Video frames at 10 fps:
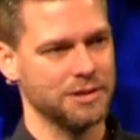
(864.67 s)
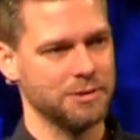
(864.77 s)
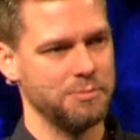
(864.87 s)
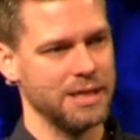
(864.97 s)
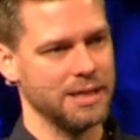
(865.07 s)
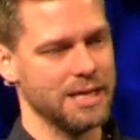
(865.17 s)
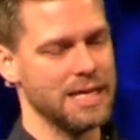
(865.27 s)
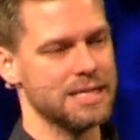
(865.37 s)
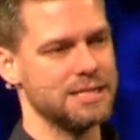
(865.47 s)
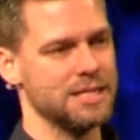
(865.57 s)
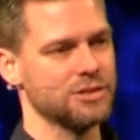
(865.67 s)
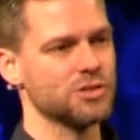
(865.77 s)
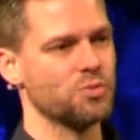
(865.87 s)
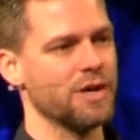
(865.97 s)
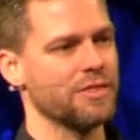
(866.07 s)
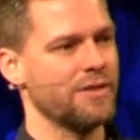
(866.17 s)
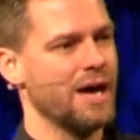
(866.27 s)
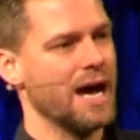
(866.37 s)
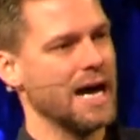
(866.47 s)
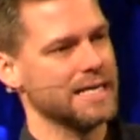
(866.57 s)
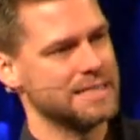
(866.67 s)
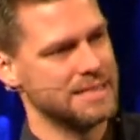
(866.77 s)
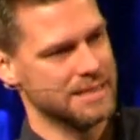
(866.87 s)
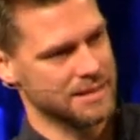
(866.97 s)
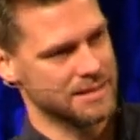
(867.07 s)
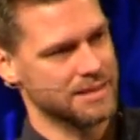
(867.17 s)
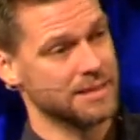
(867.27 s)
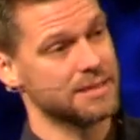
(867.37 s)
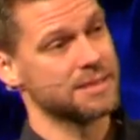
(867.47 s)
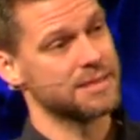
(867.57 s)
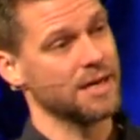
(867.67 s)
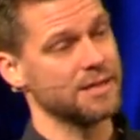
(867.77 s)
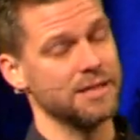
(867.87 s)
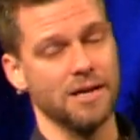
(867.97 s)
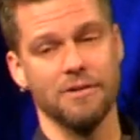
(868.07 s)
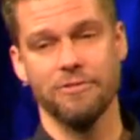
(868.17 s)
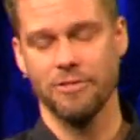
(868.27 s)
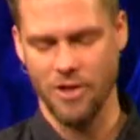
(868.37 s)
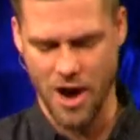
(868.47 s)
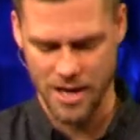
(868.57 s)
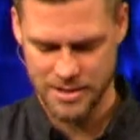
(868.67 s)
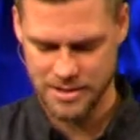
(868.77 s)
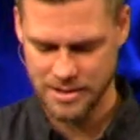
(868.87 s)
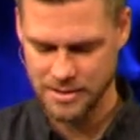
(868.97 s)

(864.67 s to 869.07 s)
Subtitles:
meaning it deals with ideas and the study of thought